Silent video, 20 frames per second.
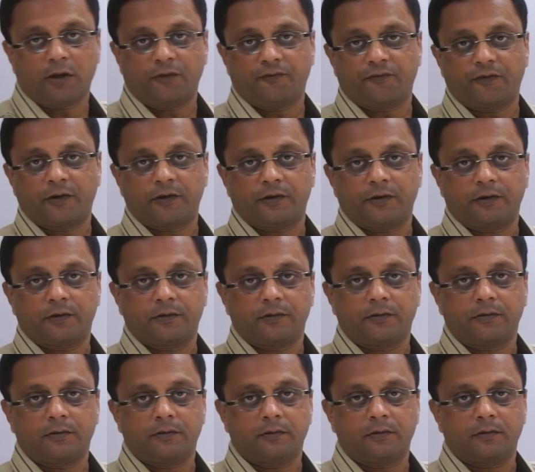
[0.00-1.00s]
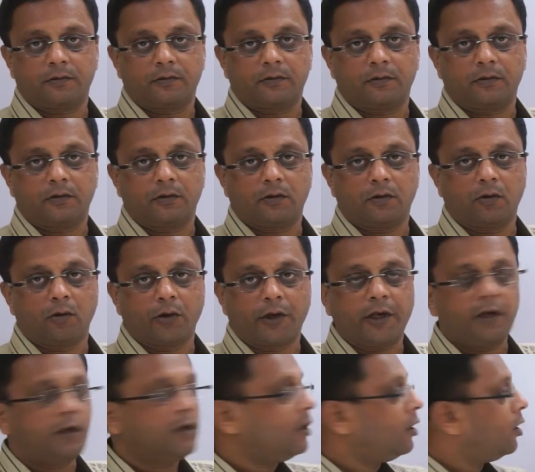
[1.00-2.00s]
different.
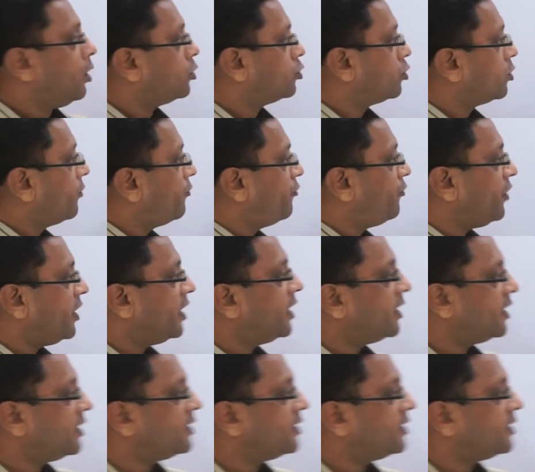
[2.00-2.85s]
Okay. So the figure